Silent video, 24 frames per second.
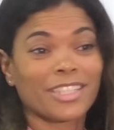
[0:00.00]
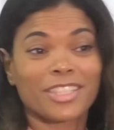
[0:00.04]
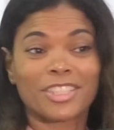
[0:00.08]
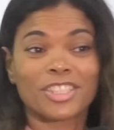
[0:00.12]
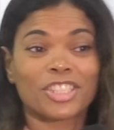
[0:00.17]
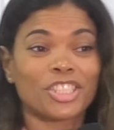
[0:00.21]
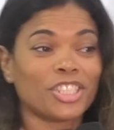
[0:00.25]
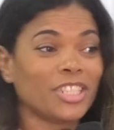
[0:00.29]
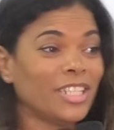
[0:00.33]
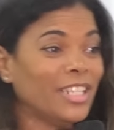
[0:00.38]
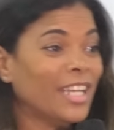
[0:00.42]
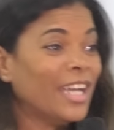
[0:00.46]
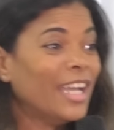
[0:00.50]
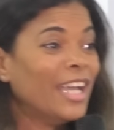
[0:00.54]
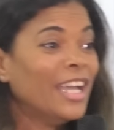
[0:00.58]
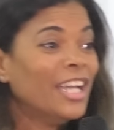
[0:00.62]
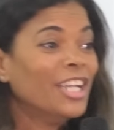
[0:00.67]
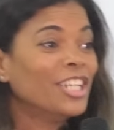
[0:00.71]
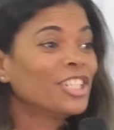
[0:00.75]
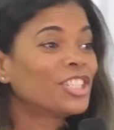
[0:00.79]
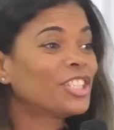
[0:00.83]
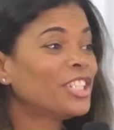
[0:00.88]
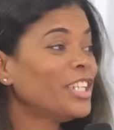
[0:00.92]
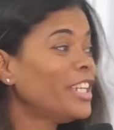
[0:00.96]
because
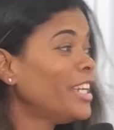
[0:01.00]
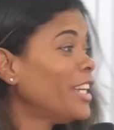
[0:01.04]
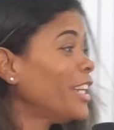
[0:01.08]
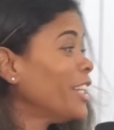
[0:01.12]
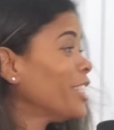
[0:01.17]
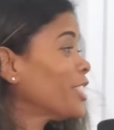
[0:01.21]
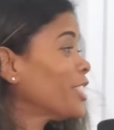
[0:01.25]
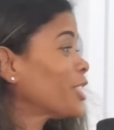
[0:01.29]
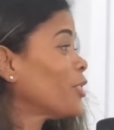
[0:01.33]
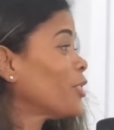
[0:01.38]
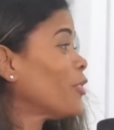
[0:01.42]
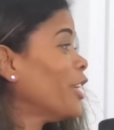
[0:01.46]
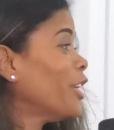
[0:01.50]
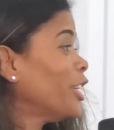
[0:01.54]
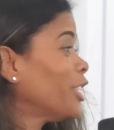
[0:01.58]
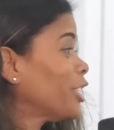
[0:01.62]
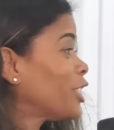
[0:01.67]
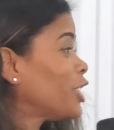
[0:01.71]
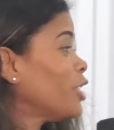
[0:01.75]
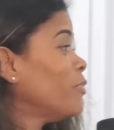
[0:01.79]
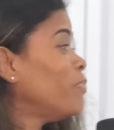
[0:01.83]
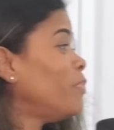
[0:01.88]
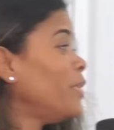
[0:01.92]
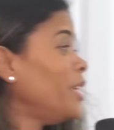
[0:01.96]
she is going
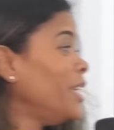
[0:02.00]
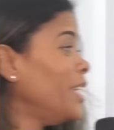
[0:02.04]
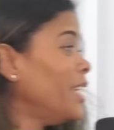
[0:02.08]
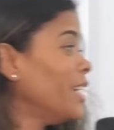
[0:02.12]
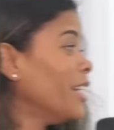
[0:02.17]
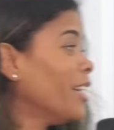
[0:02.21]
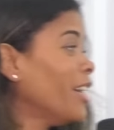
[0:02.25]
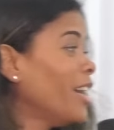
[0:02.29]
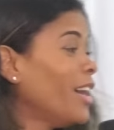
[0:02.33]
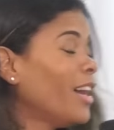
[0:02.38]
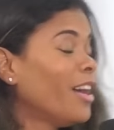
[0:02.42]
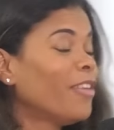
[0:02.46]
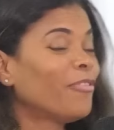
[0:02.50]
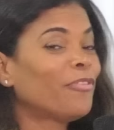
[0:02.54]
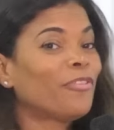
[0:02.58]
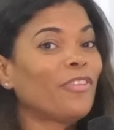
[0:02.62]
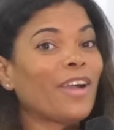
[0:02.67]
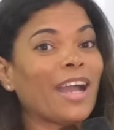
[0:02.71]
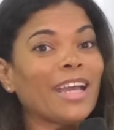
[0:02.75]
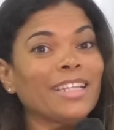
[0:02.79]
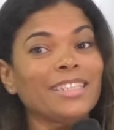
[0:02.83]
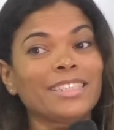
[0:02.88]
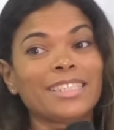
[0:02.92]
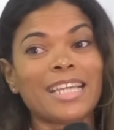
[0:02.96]
to be
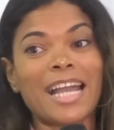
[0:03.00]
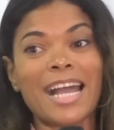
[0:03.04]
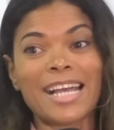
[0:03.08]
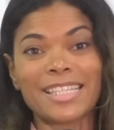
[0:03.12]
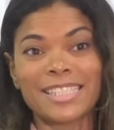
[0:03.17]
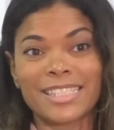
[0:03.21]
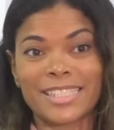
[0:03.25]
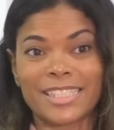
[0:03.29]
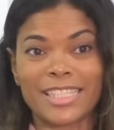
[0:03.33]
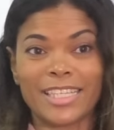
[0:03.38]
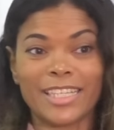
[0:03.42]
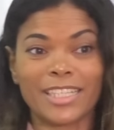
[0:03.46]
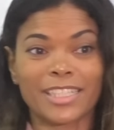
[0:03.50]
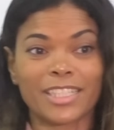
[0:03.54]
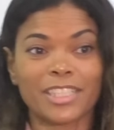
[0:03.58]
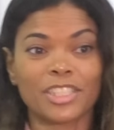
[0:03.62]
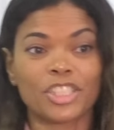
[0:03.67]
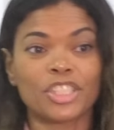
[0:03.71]
fantastic.